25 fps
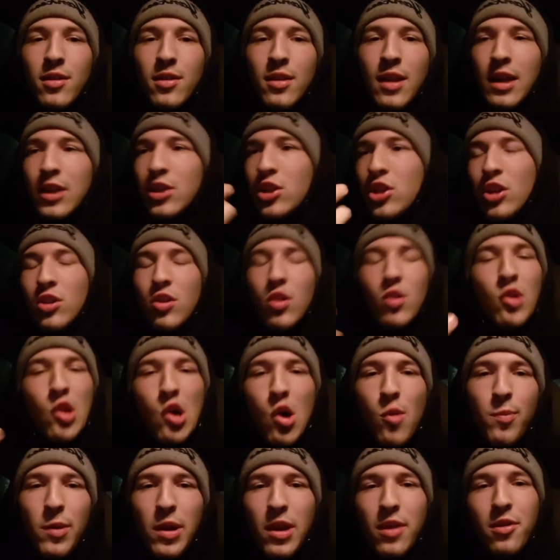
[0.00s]
That shit don't
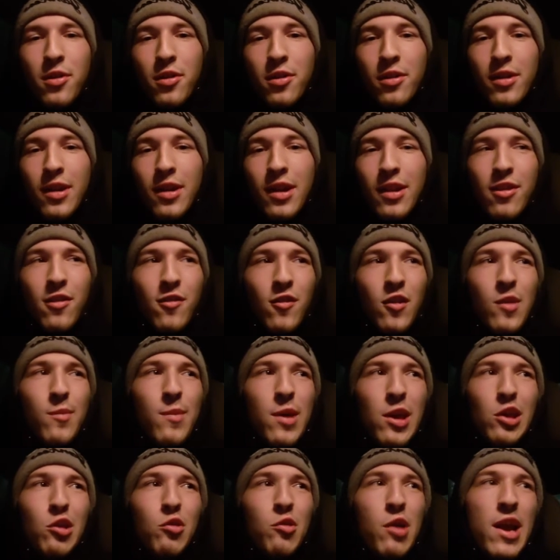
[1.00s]
help either. It's just going to
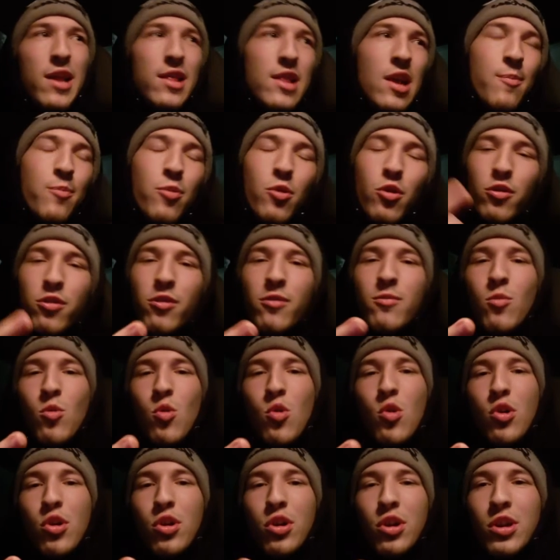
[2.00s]
make you hate that person
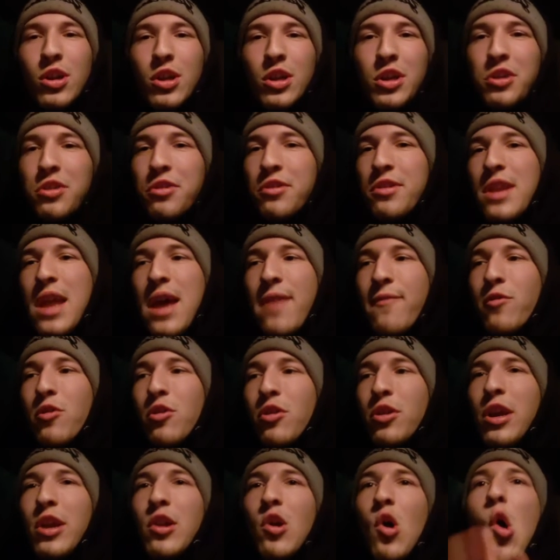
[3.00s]
more. You'll
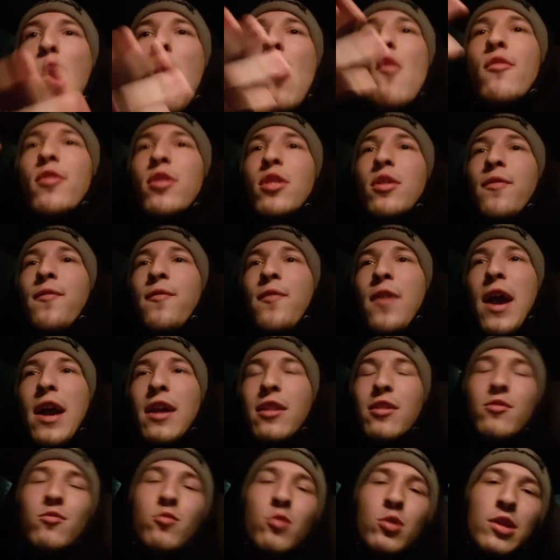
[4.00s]
never get over the
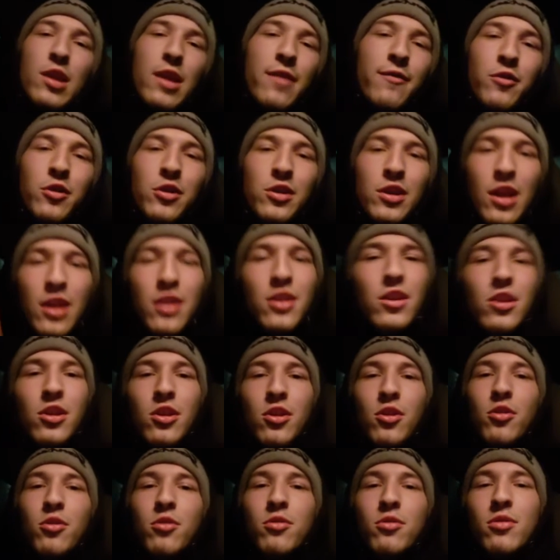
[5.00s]
fact of what they ever did to
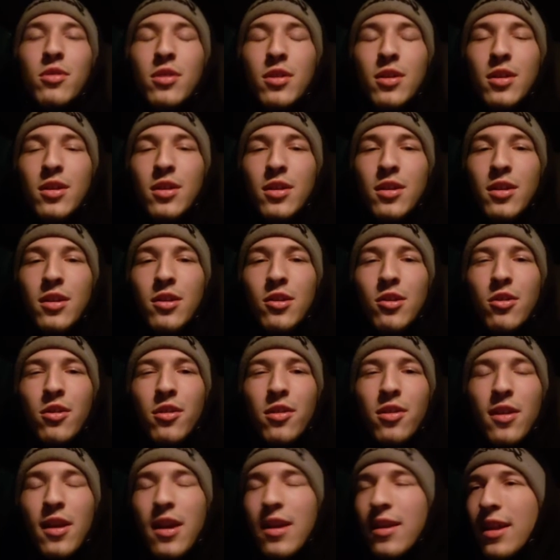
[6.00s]
you. You know what I'm
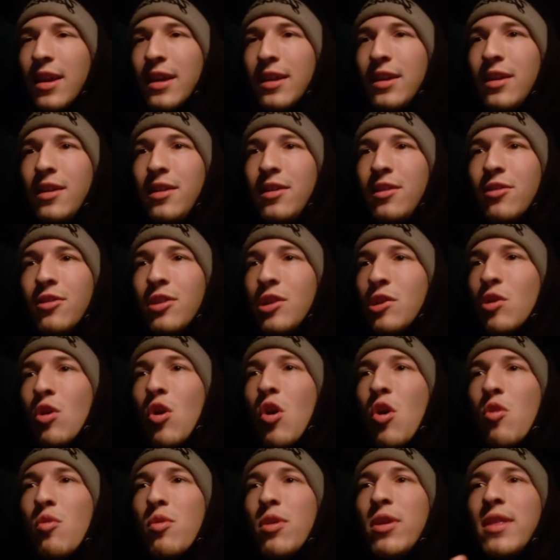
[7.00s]
saying? Like, you
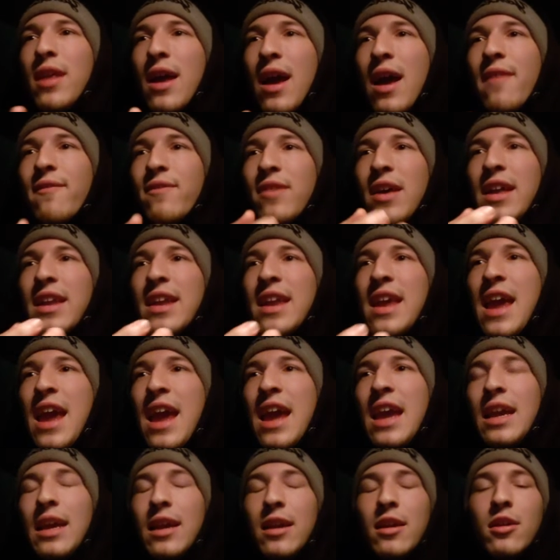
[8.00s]
always have that
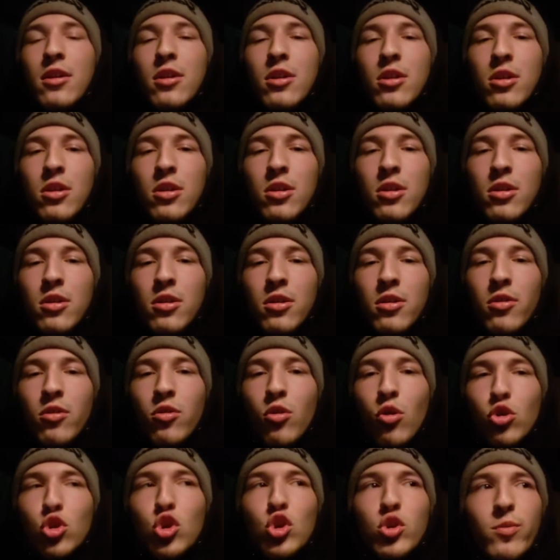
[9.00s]
hate.
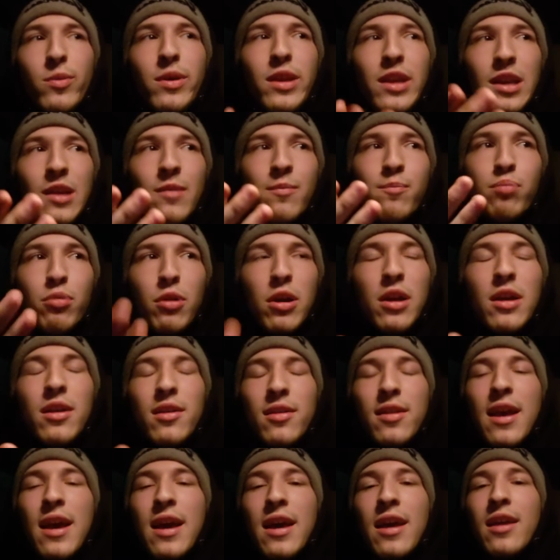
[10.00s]
Social media brings
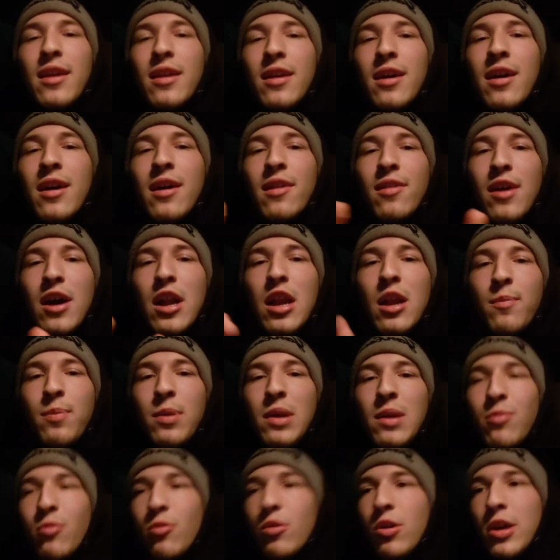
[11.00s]
that a lot of
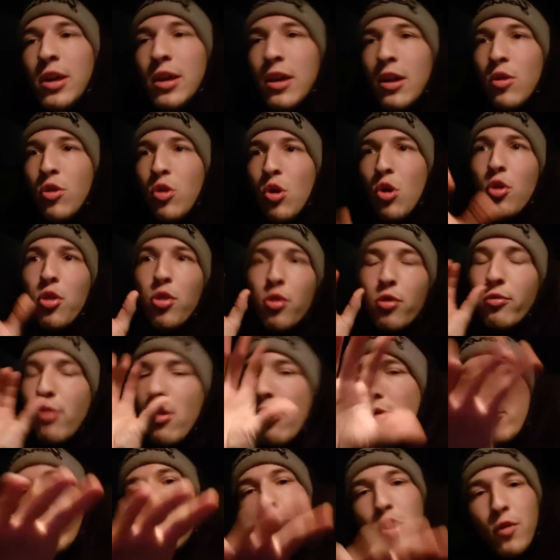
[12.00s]
people. Like, they'll
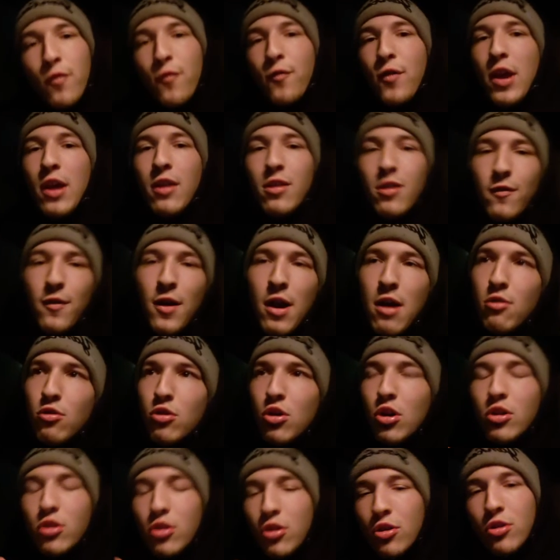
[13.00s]
throw in your face of how
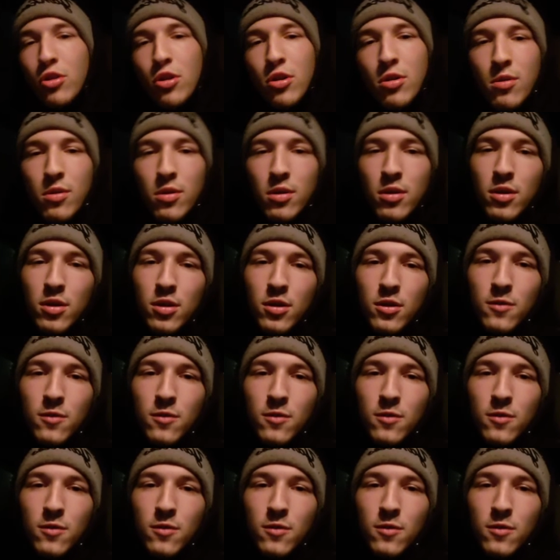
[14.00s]
good they're doing.